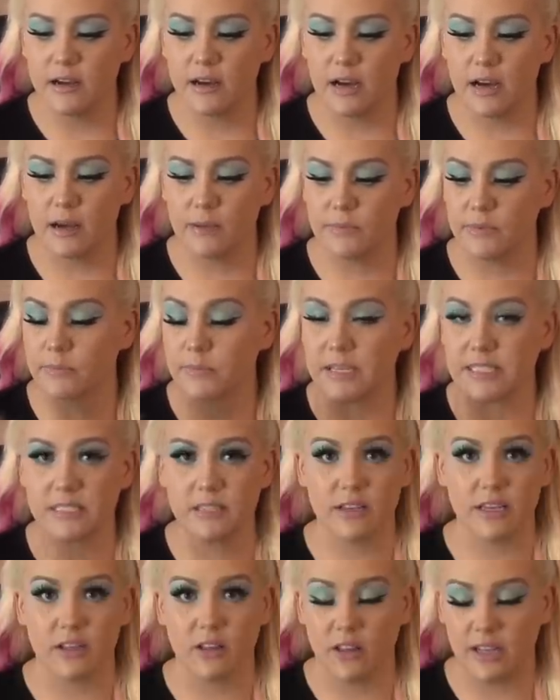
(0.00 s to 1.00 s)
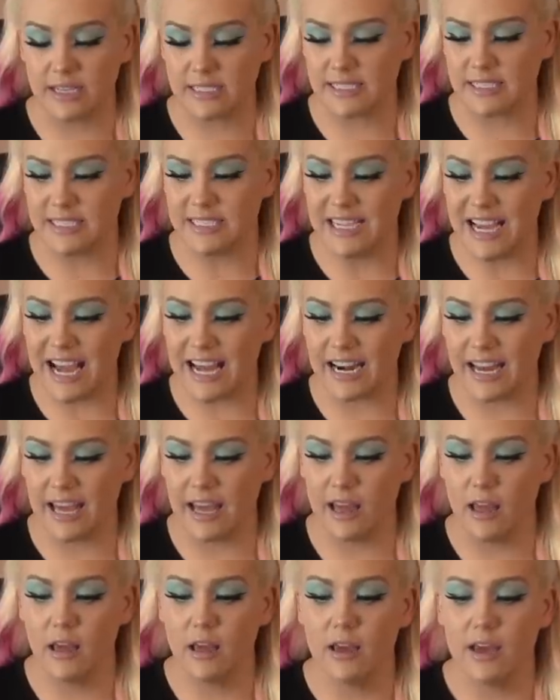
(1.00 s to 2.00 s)
Um, and basically collects the
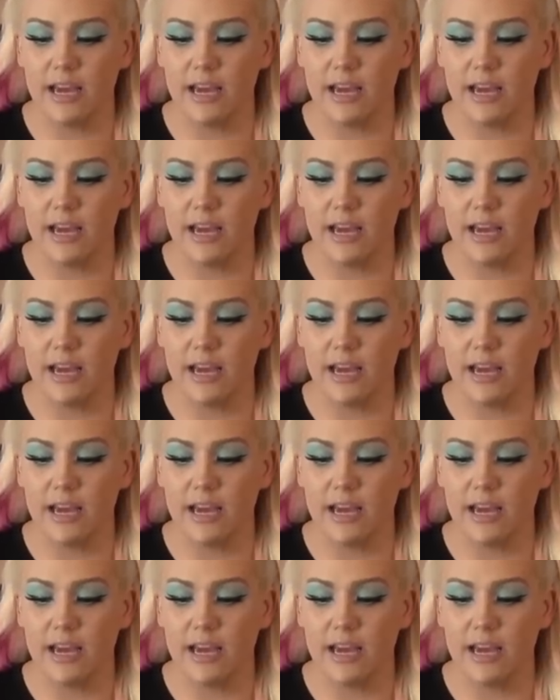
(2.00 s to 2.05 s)
data.